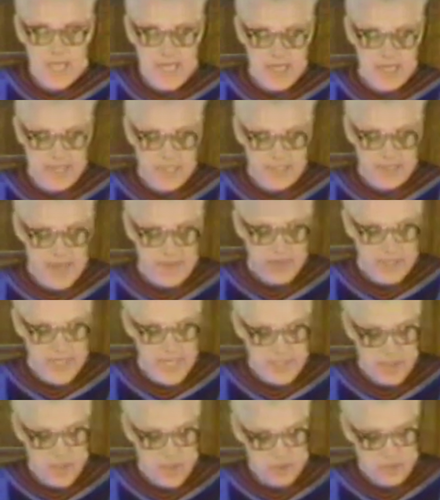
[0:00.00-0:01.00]
and it'll never
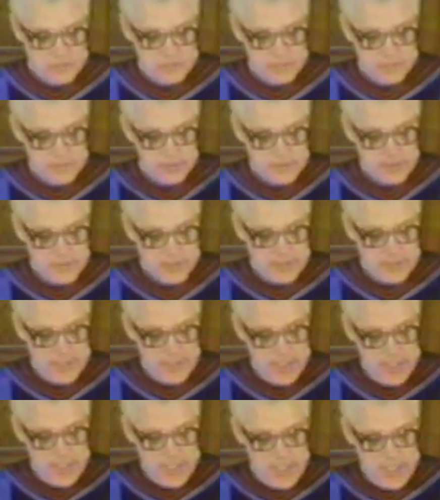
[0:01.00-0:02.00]
let go.
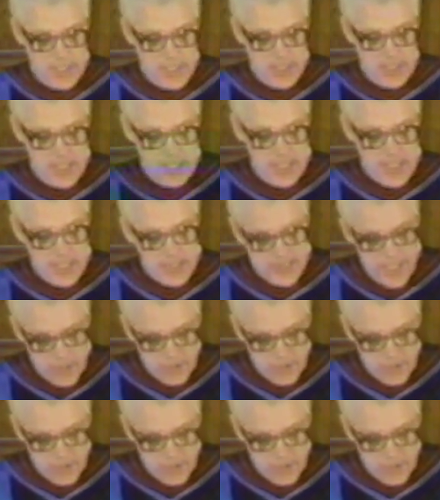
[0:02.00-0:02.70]
His